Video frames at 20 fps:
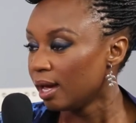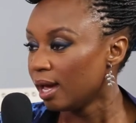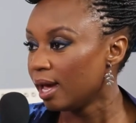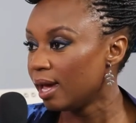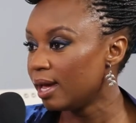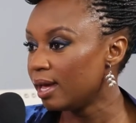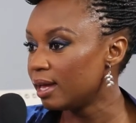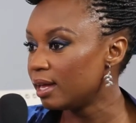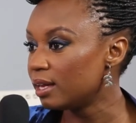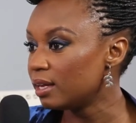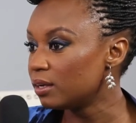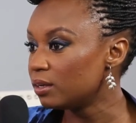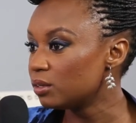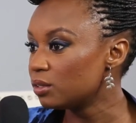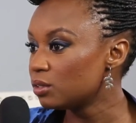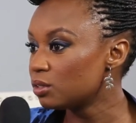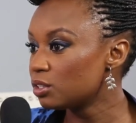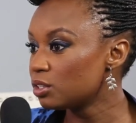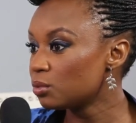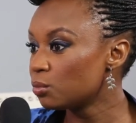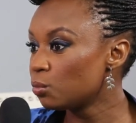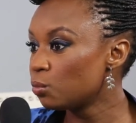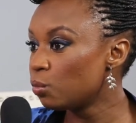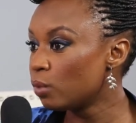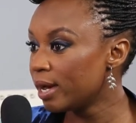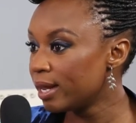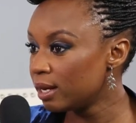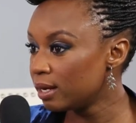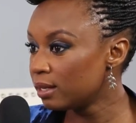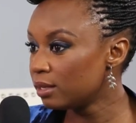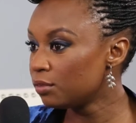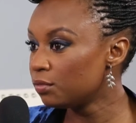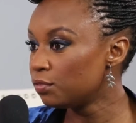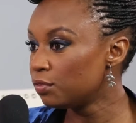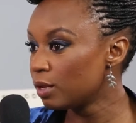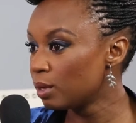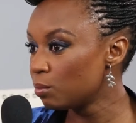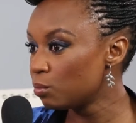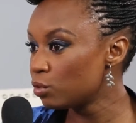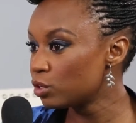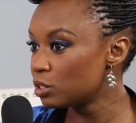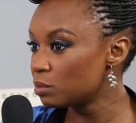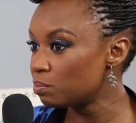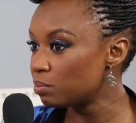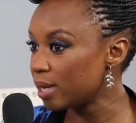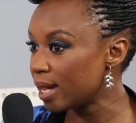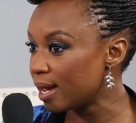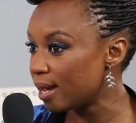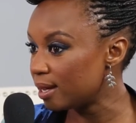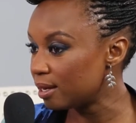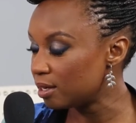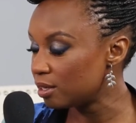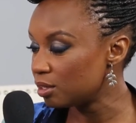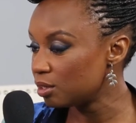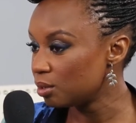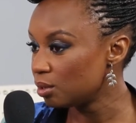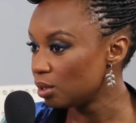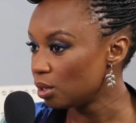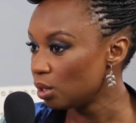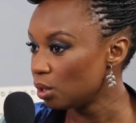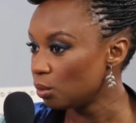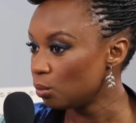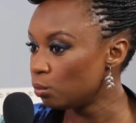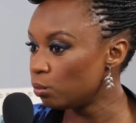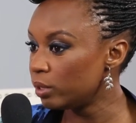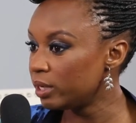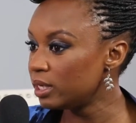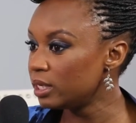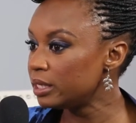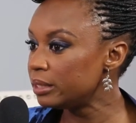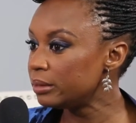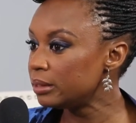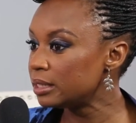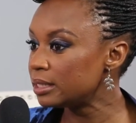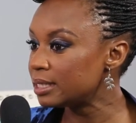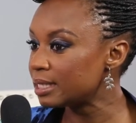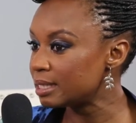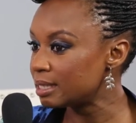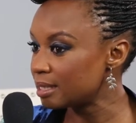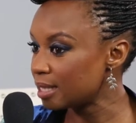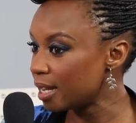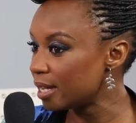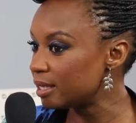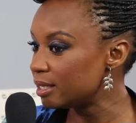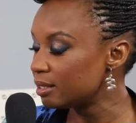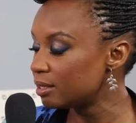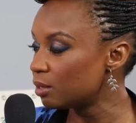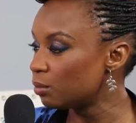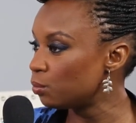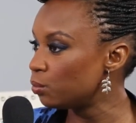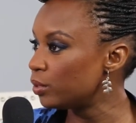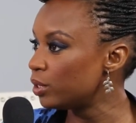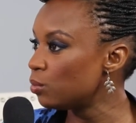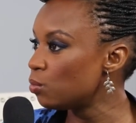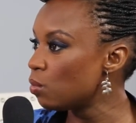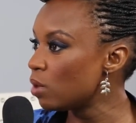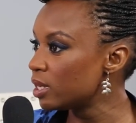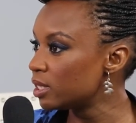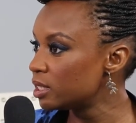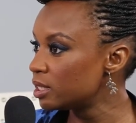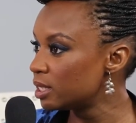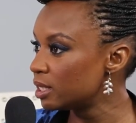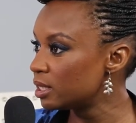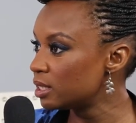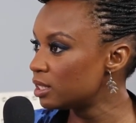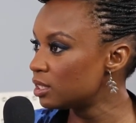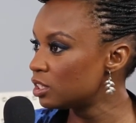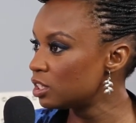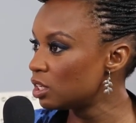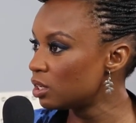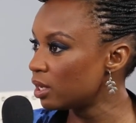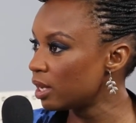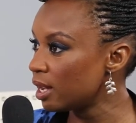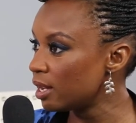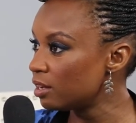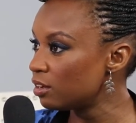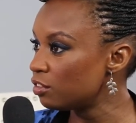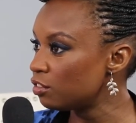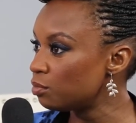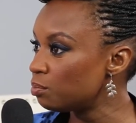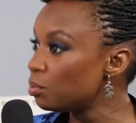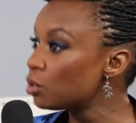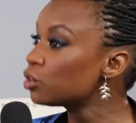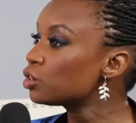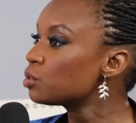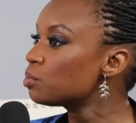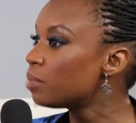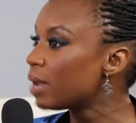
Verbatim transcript: And when the film was banned, we decided that we wanted to kind of push